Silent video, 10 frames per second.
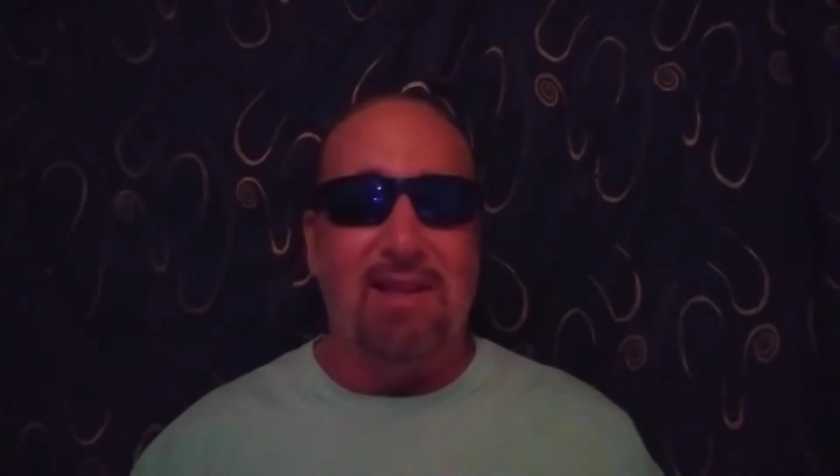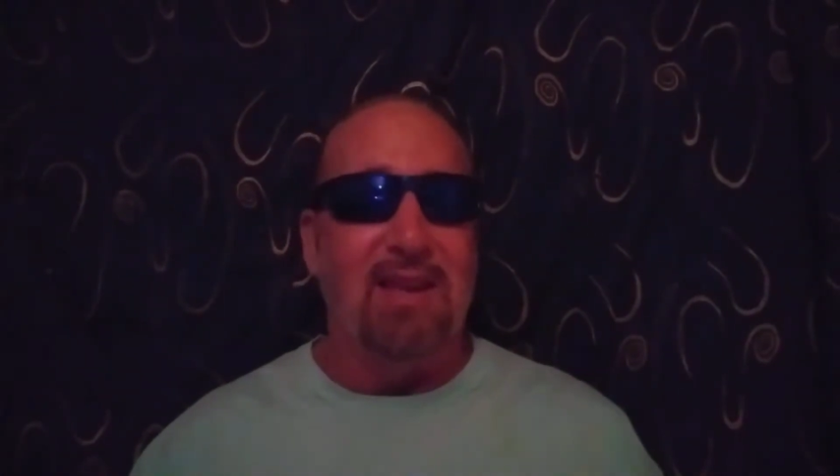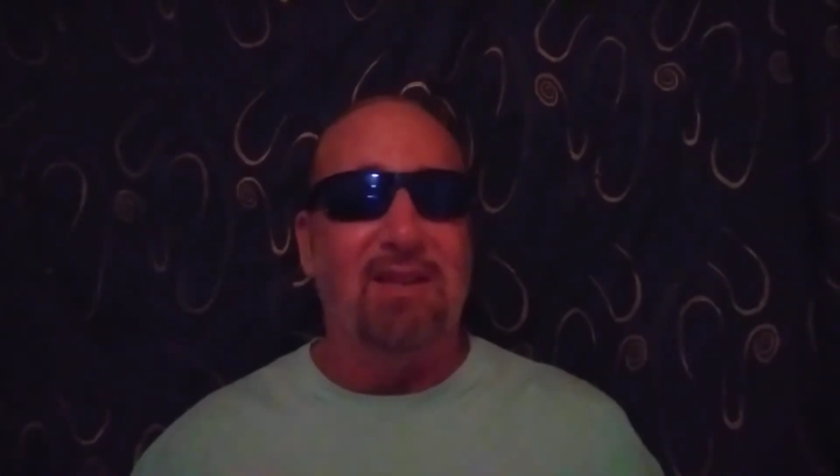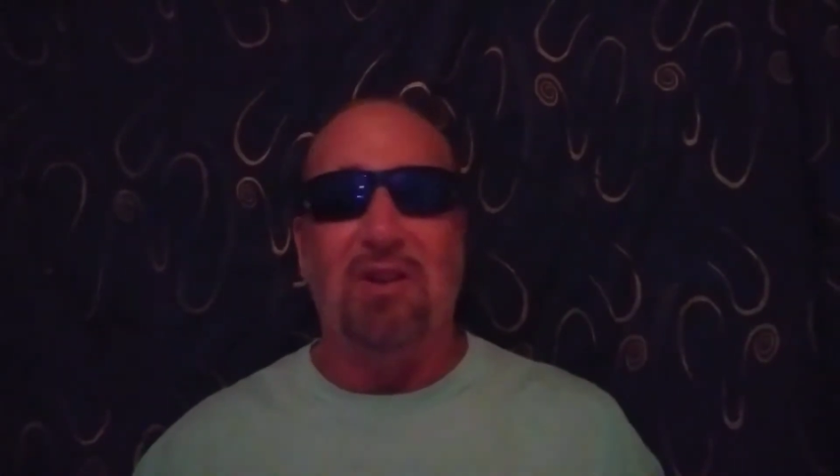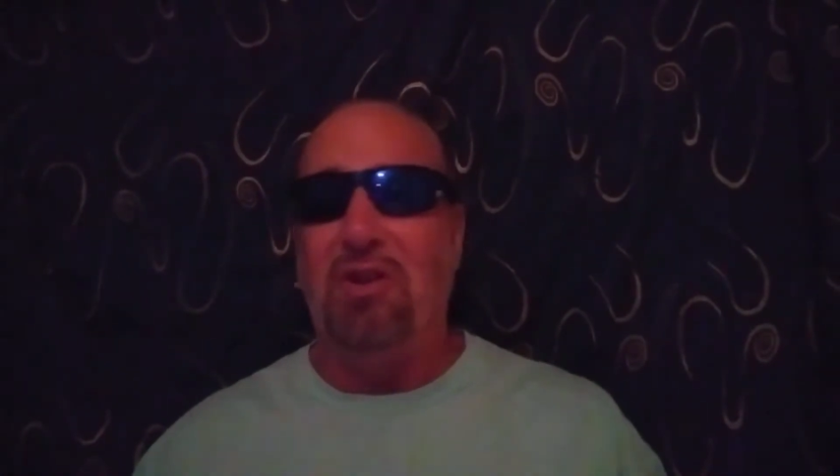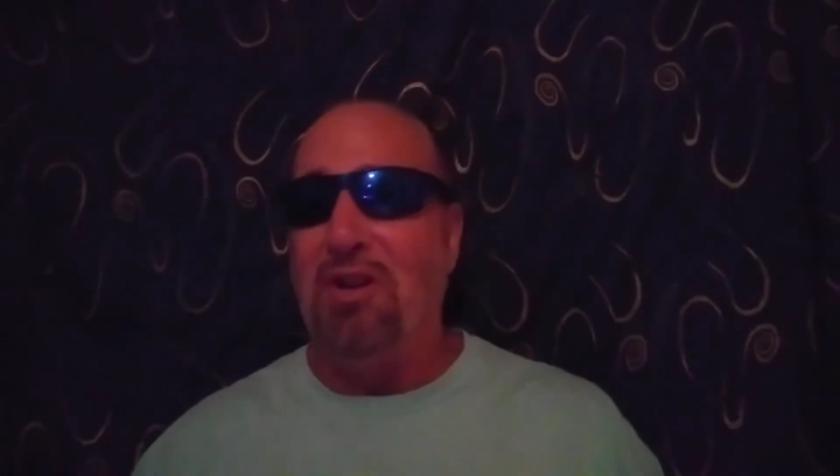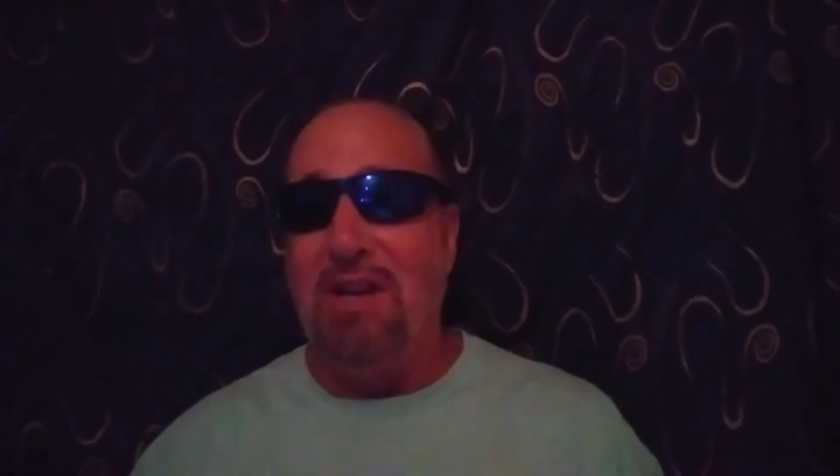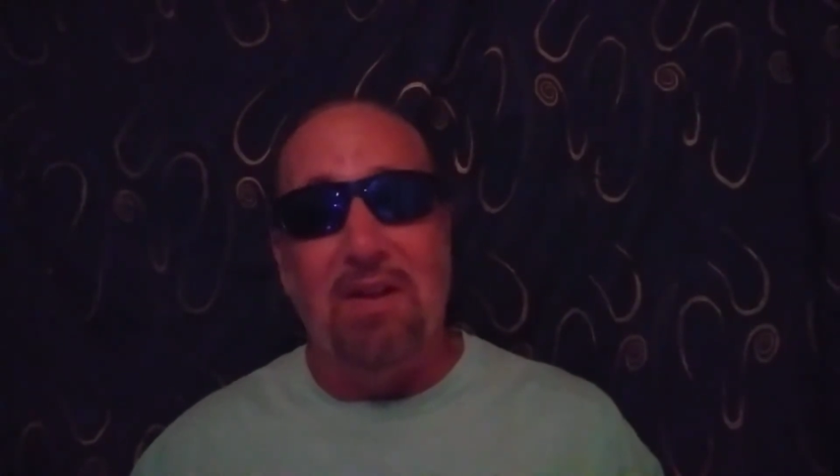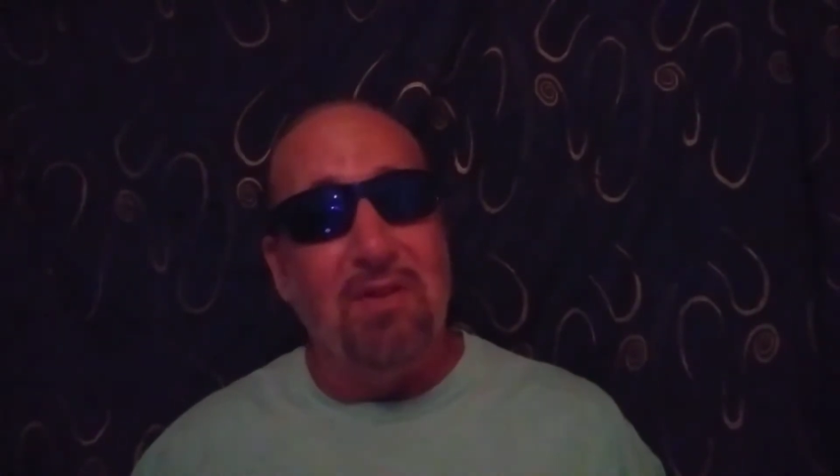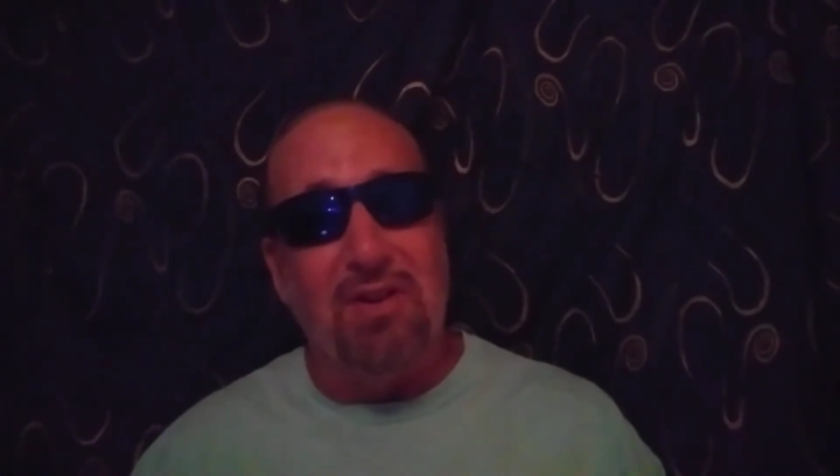things he should have
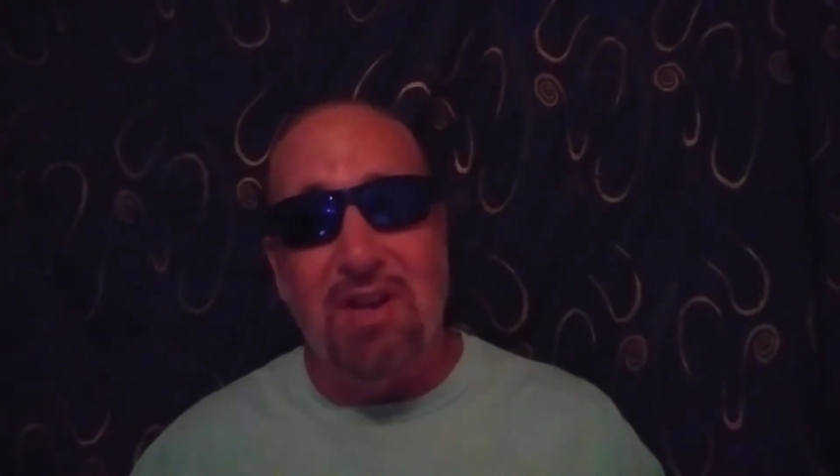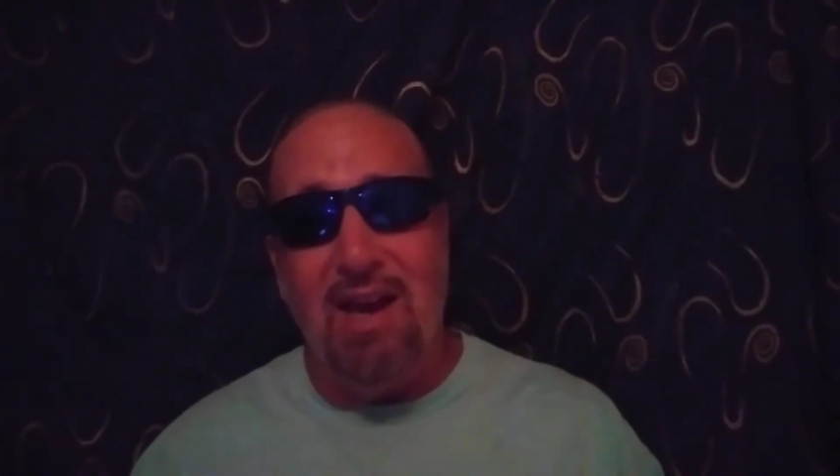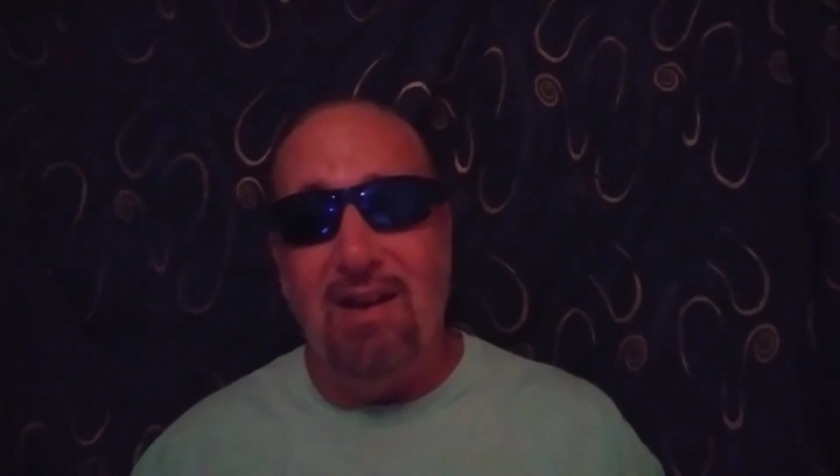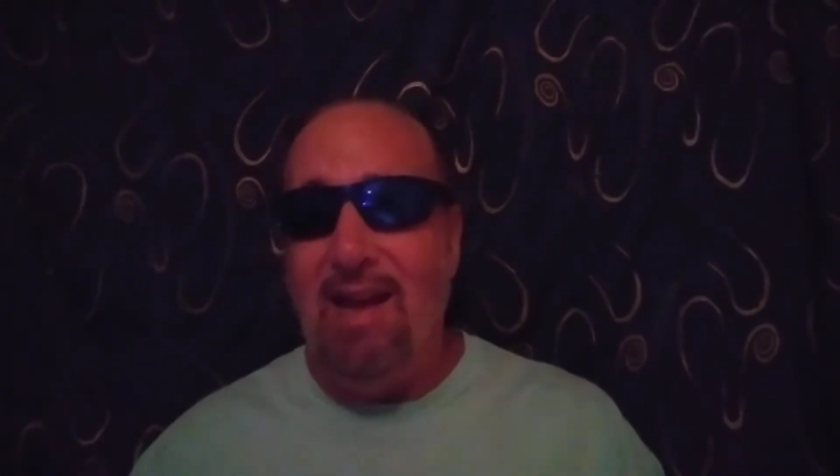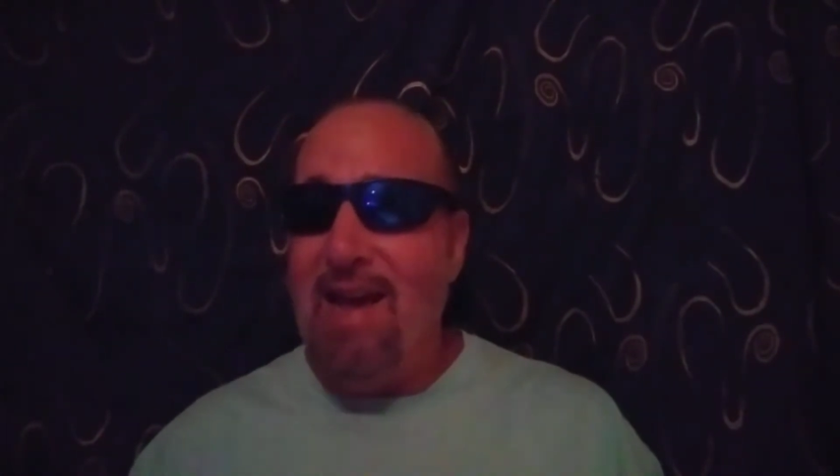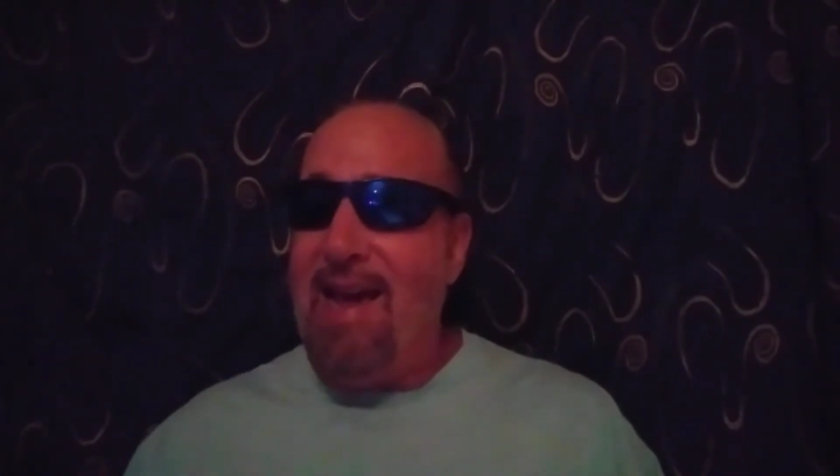never said,